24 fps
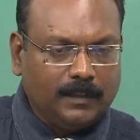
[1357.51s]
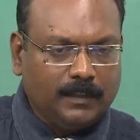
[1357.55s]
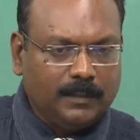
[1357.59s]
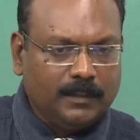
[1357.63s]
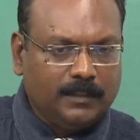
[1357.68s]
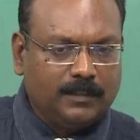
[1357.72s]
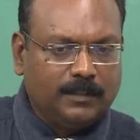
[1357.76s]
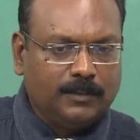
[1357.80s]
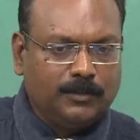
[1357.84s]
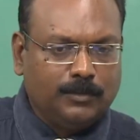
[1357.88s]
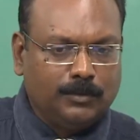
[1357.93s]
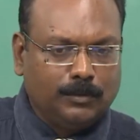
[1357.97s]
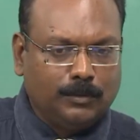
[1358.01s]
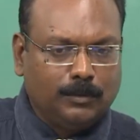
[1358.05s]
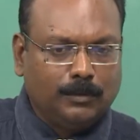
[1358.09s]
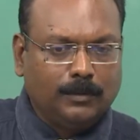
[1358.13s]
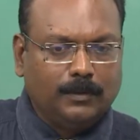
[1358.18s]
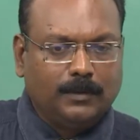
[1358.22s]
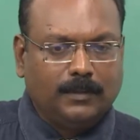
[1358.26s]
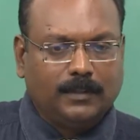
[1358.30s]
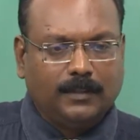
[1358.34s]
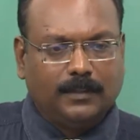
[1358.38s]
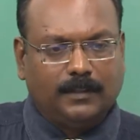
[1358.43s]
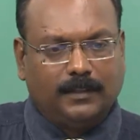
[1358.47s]
It's a
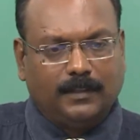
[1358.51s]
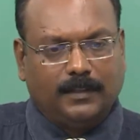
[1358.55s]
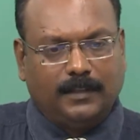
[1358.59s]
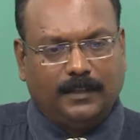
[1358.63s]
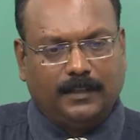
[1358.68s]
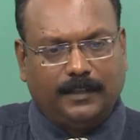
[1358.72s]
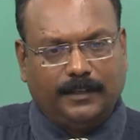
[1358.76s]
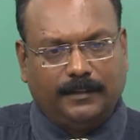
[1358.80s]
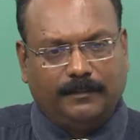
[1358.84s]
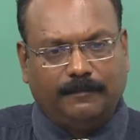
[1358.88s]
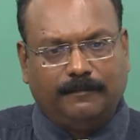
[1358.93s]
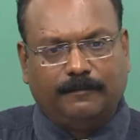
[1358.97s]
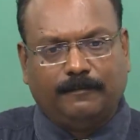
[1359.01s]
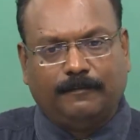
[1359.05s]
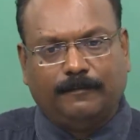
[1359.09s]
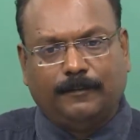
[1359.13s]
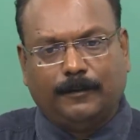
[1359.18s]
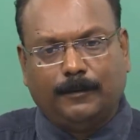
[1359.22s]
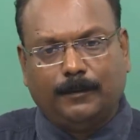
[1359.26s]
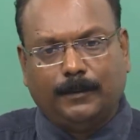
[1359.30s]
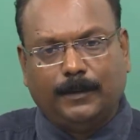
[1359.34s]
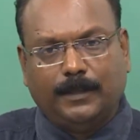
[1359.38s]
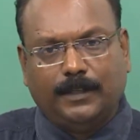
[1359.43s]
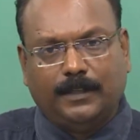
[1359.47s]
joke and I
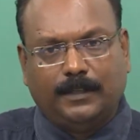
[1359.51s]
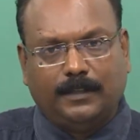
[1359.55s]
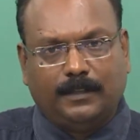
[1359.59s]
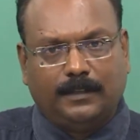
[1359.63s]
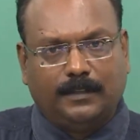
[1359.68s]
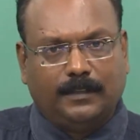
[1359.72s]
found it